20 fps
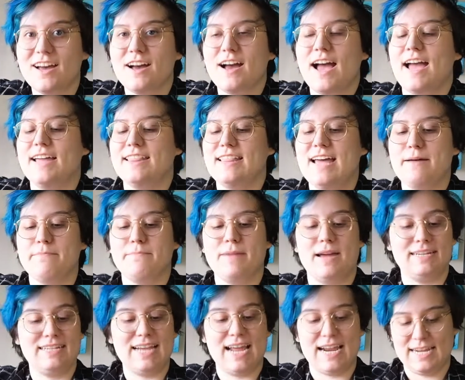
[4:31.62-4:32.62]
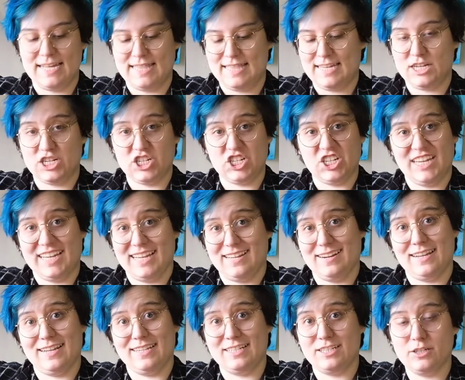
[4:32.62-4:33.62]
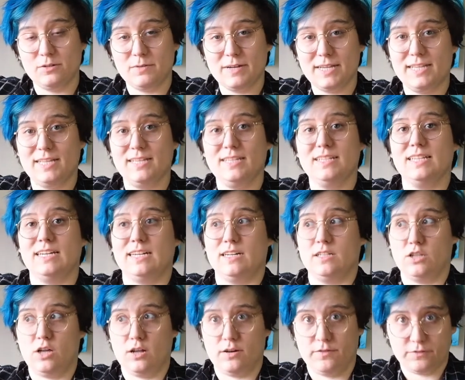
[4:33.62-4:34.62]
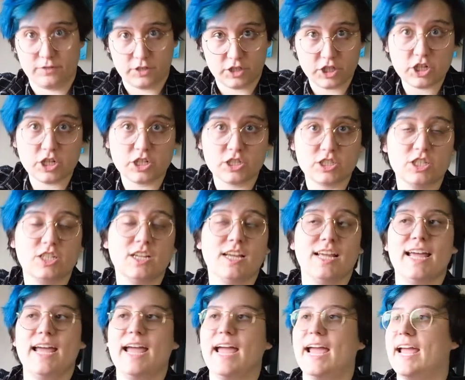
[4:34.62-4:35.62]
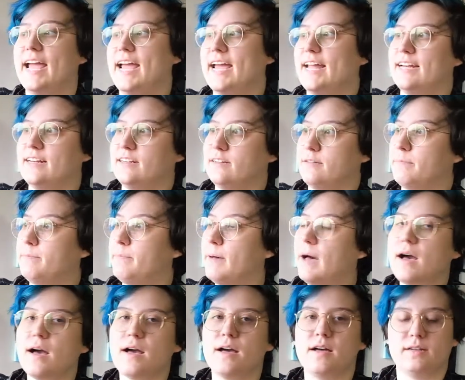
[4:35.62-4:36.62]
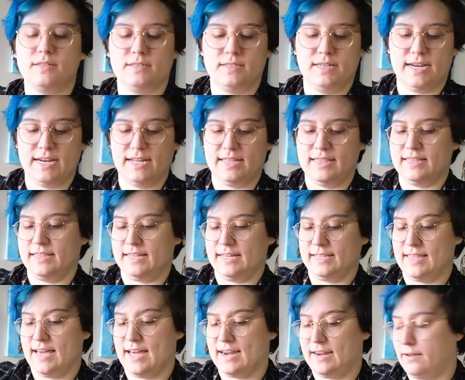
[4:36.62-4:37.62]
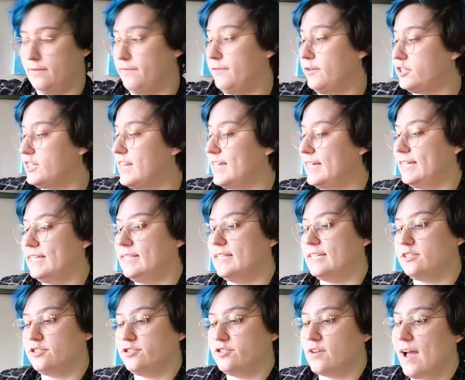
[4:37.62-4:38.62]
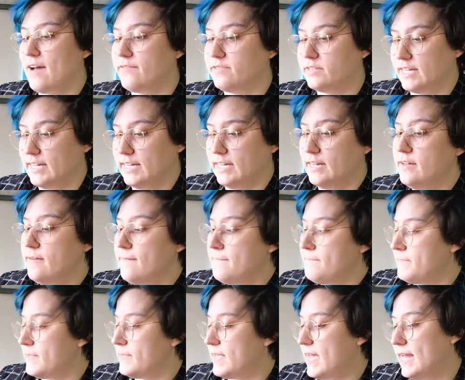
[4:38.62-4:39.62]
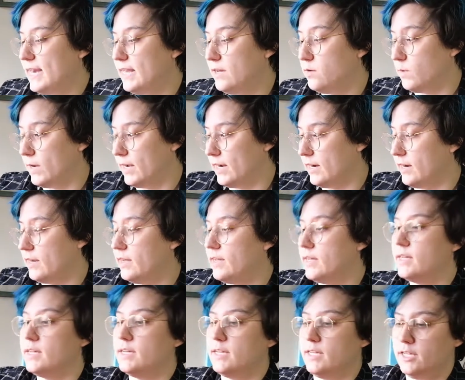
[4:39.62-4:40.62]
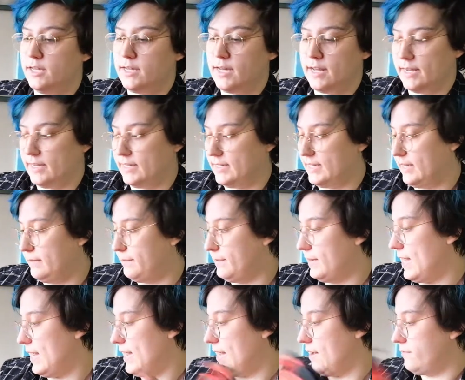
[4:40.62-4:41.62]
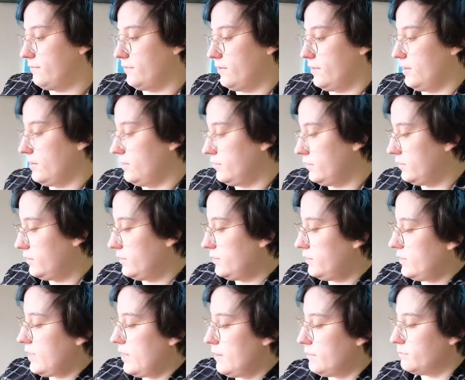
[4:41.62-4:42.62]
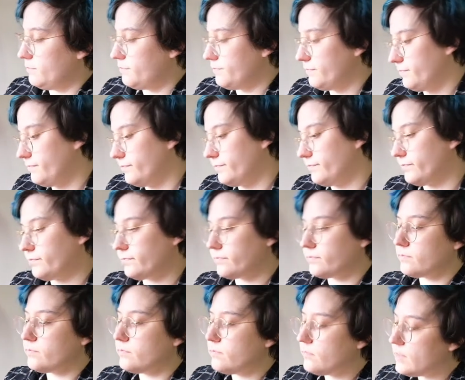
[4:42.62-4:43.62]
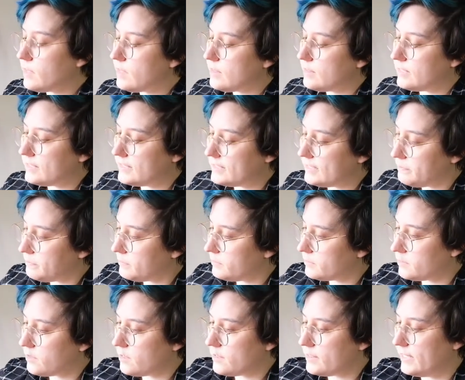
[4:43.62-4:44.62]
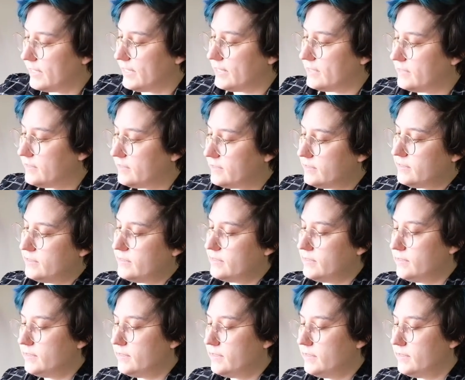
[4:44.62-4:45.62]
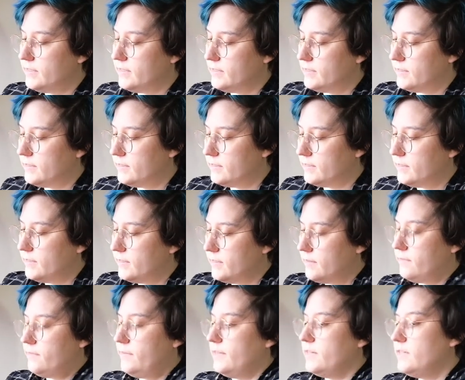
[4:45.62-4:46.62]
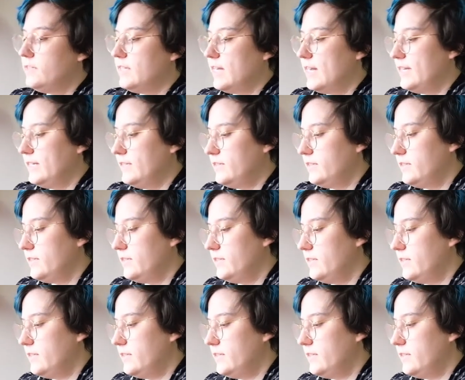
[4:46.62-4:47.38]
and that meant anything could get into it, like a lot of dirt and bugs and anything like that. And if you're taking this traveling anywhere, you gotta keep an eye out for those. So the zippers on these feel nice.